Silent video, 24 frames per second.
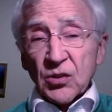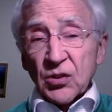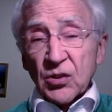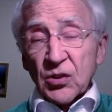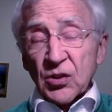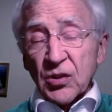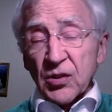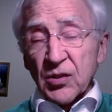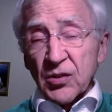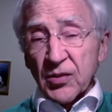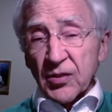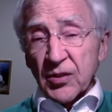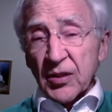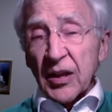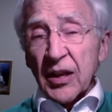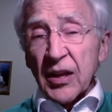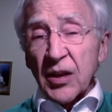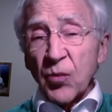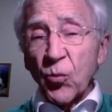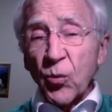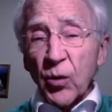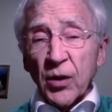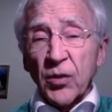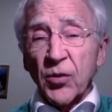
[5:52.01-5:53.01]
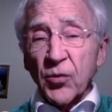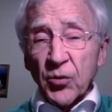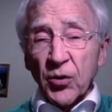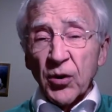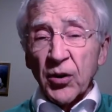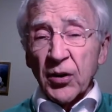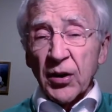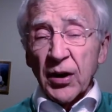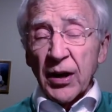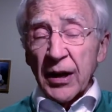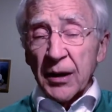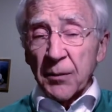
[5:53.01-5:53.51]
to say whether
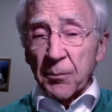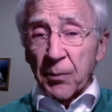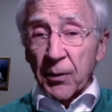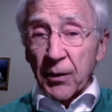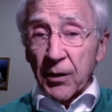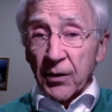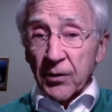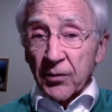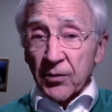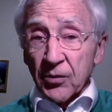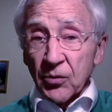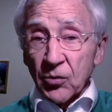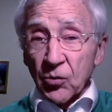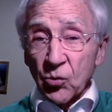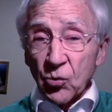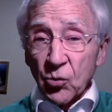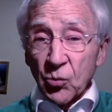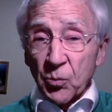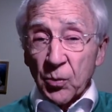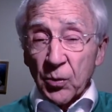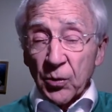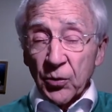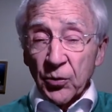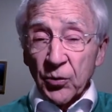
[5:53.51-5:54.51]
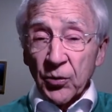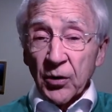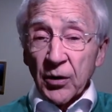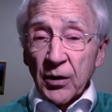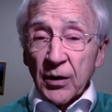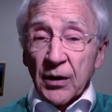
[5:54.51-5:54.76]
or not Parson Hooper,